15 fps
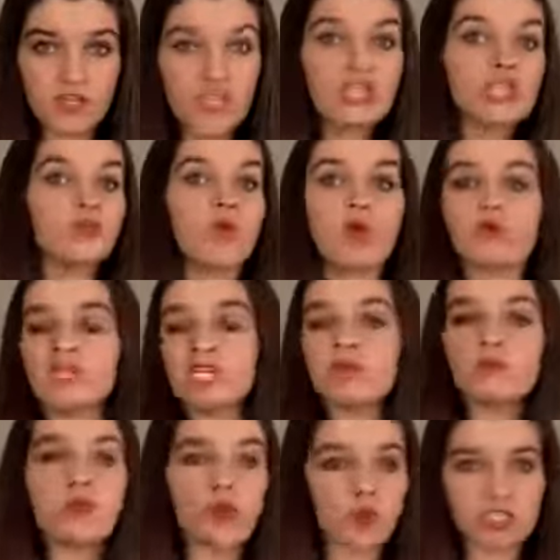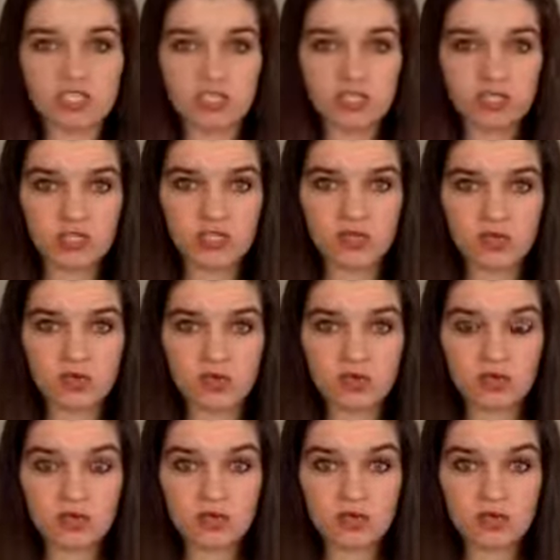You won't need portion control